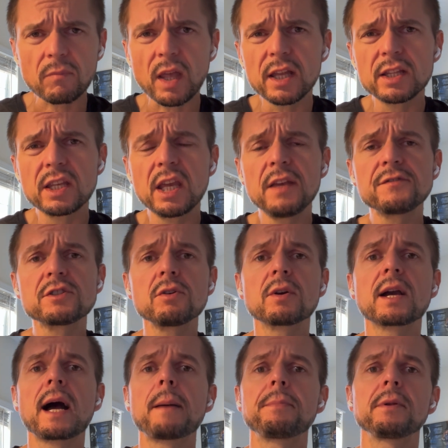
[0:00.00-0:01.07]
it gives you a
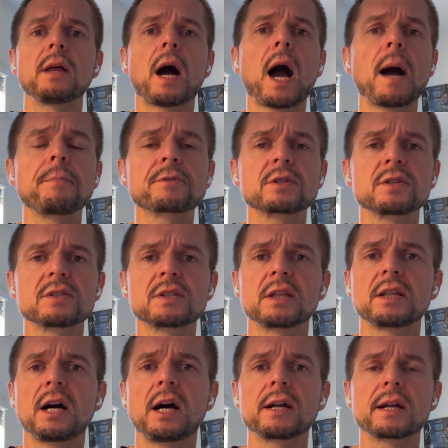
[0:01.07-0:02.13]
couple options
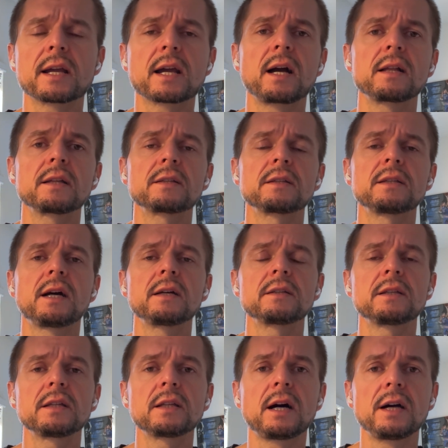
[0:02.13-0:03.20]
that other
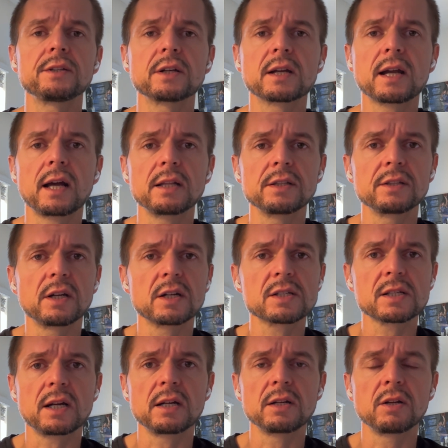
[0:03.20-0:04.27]

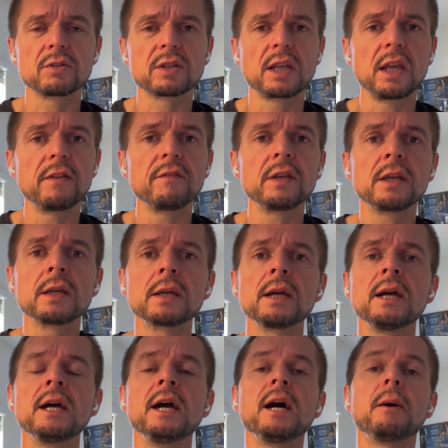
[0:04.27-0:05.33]
calendars are not giving,
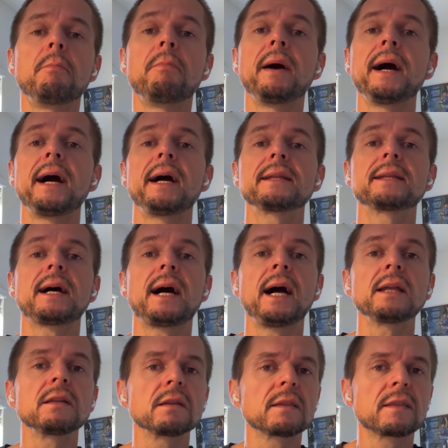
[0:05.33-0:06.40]
but
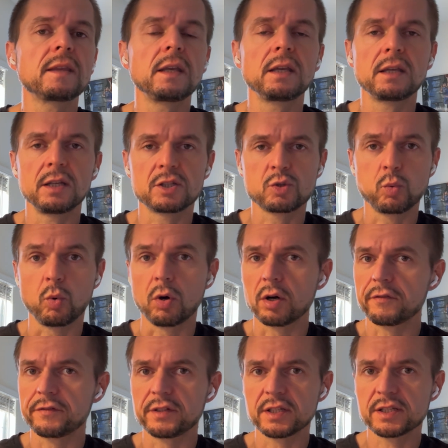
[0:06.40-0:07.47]
I don't think it's
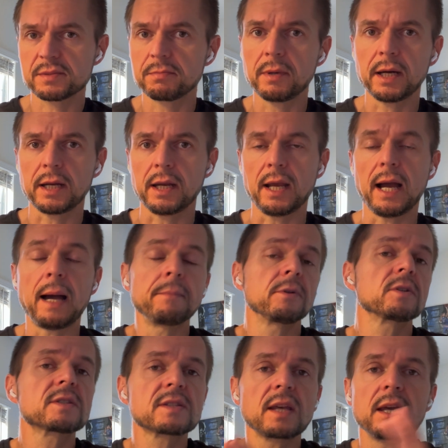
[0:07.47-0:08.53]
worth this money. I'm
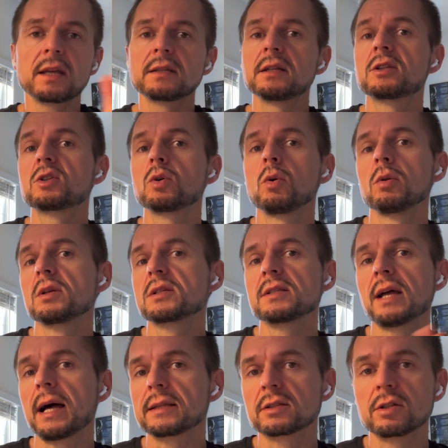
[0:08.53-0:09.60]
not saying the tool is
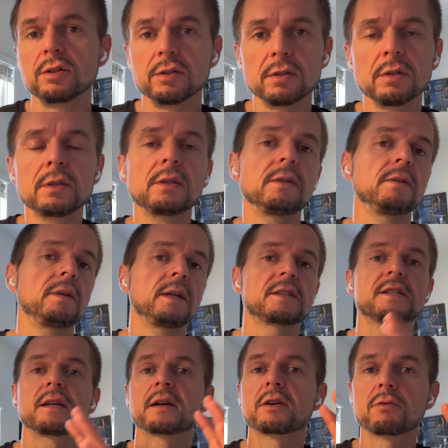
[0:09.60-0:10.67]
not good.
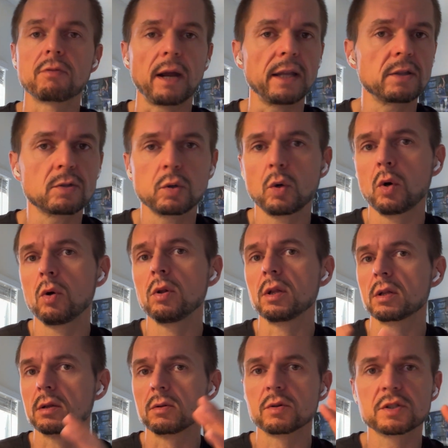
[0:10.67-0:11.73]
It's a great tool.
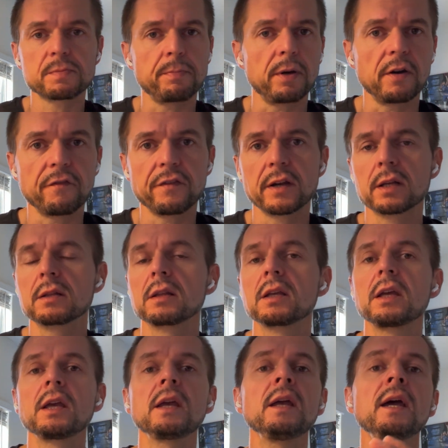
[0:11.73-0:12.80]
It looks
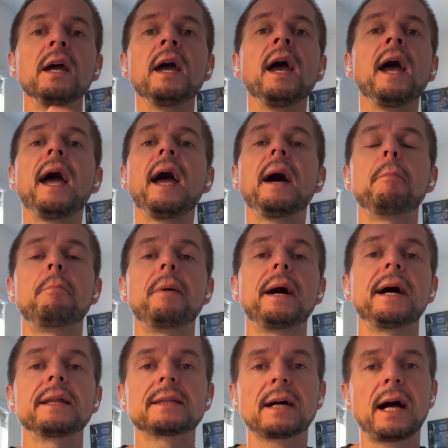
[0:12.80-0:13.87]
perfectly,
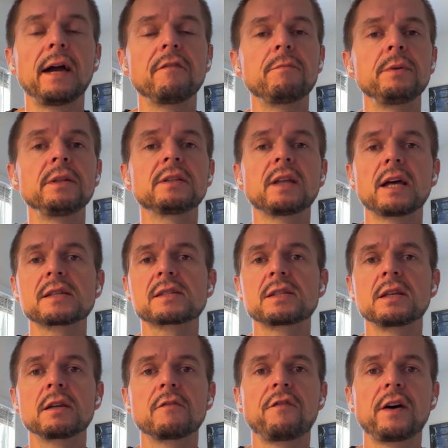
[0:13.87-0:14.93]
but I've been
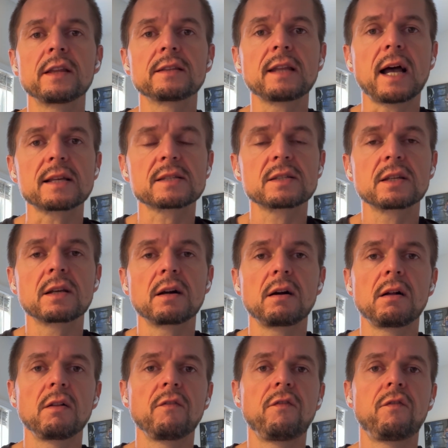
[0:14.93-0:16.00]
testing
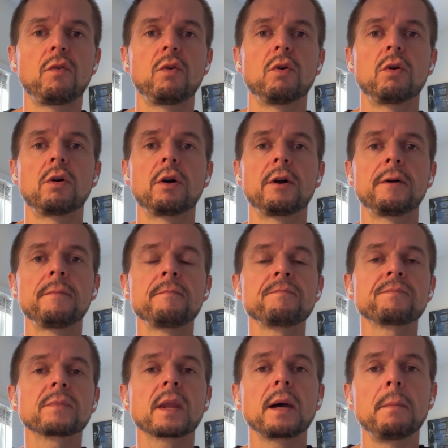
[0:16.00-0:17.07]
Fantastical for
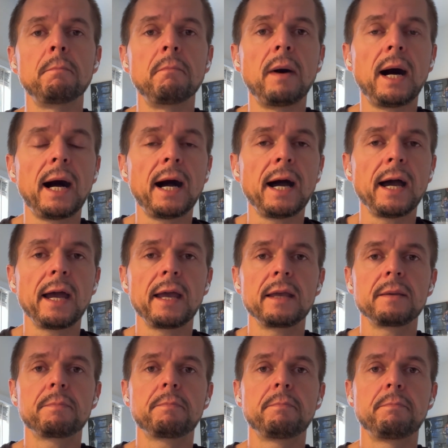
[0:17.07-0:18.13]

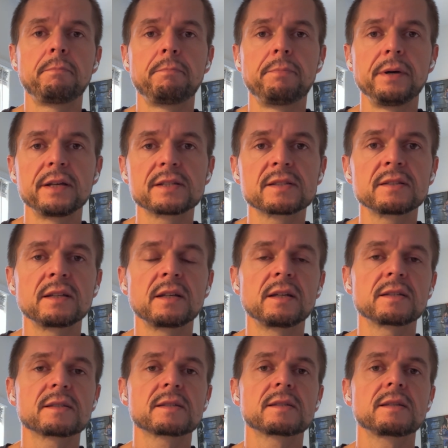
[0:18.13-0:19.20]
my
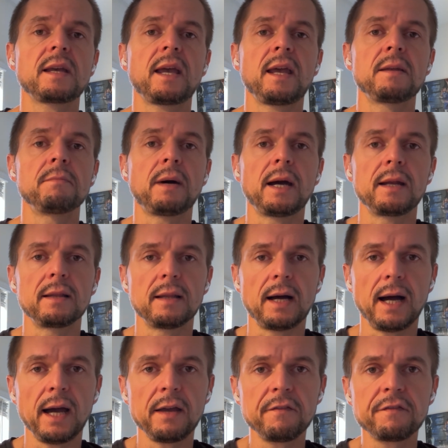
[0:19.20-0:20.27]
business and my
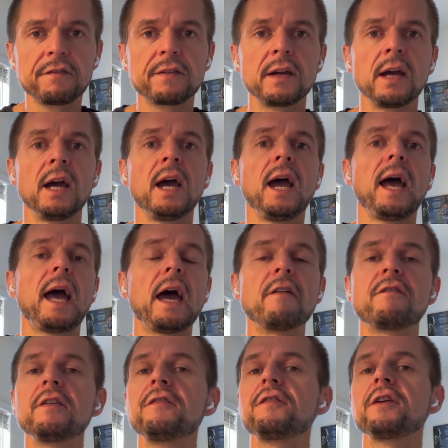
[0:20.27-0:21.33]
life.
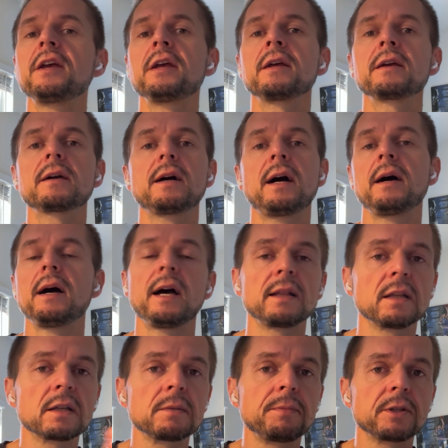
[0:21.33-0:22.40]
Everything, a
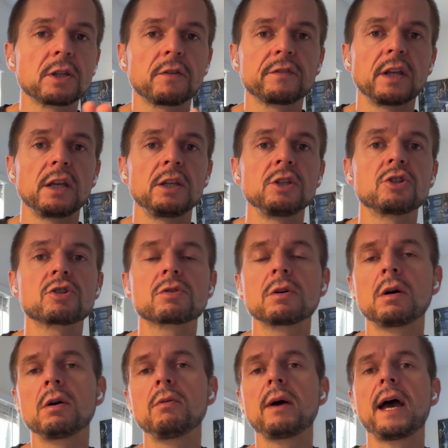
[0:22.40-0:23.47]
little bit of the
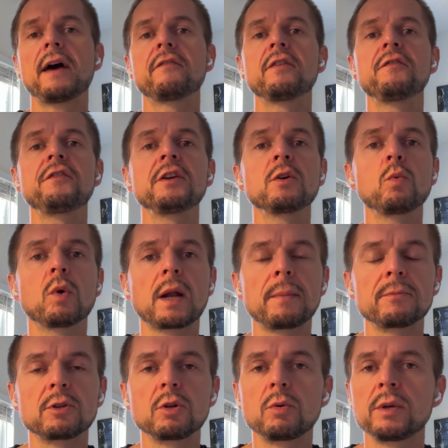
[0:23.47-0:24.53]
intro, everything what
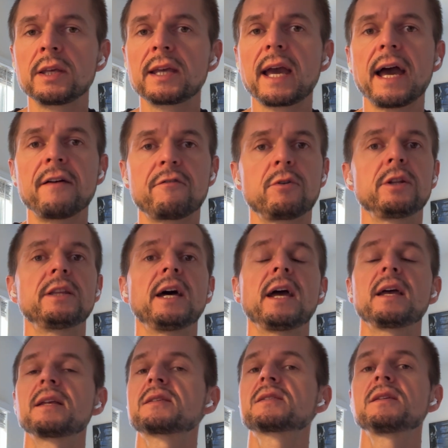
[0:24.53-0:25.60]
I'm doing every
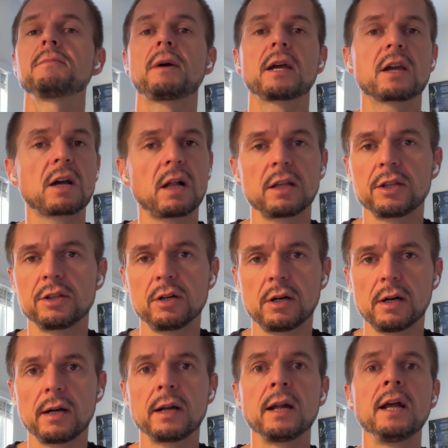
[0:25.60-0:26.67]
day is in my
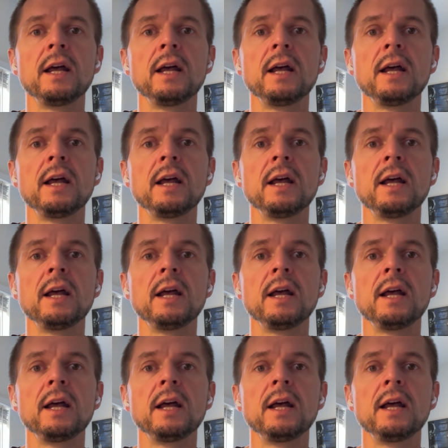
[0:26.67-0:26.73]
calendar.